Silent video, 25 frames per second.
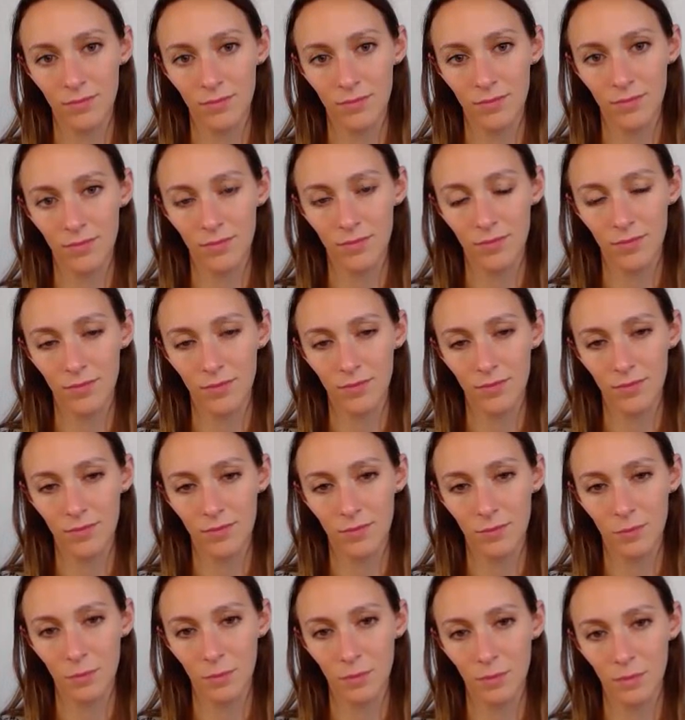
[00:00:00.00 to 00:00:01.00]

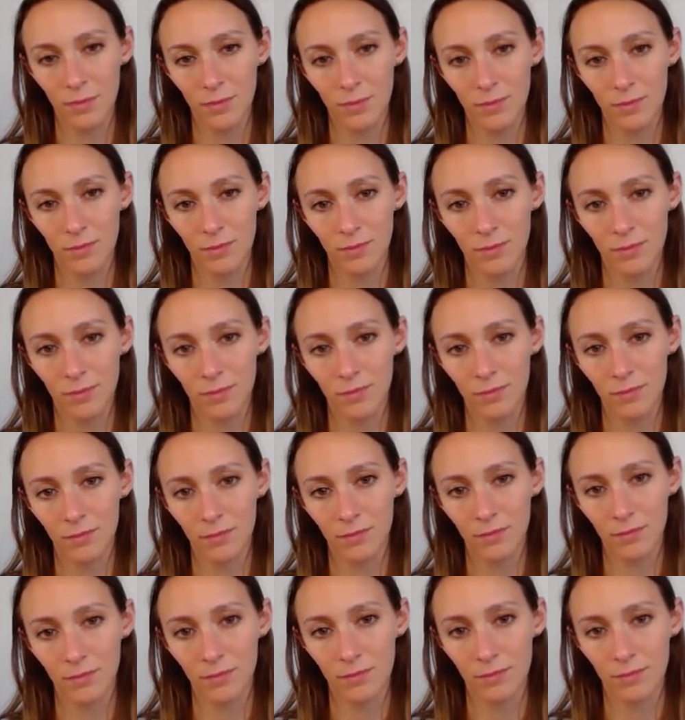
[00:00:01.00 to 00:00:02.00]

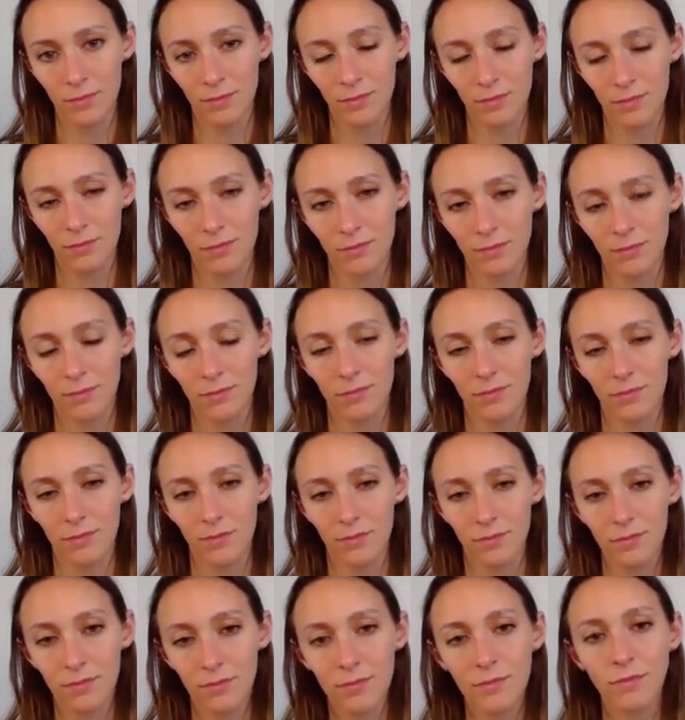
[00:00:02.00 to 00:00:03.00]

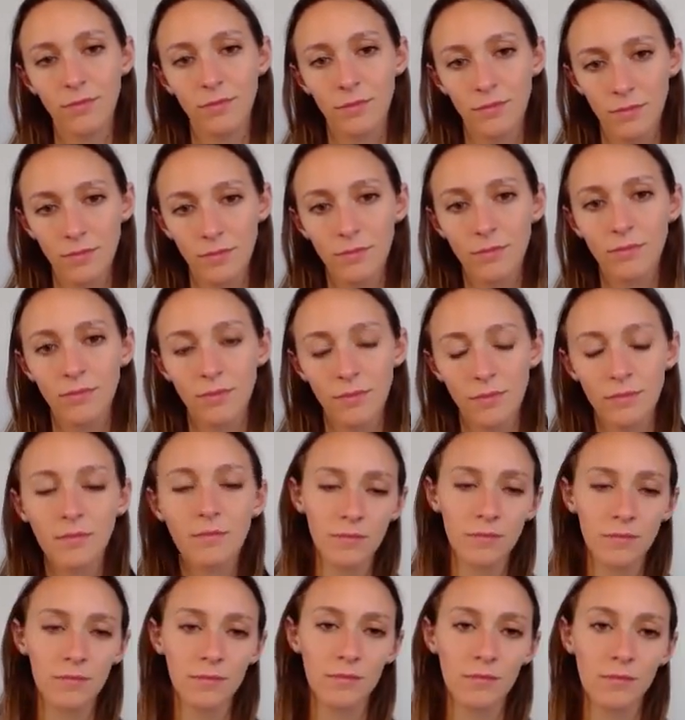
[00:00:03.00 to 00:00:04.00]

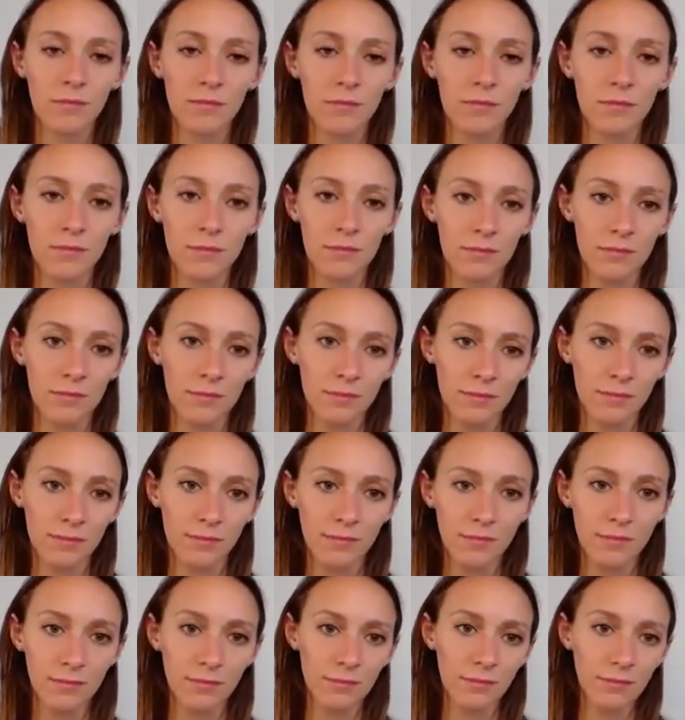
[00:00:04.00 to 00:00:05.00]

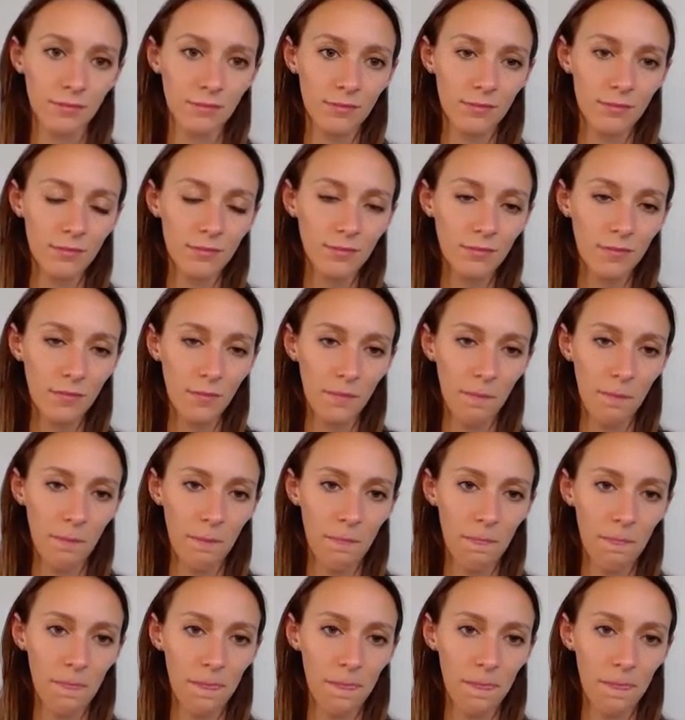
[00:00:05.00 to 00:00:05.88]
[no speech]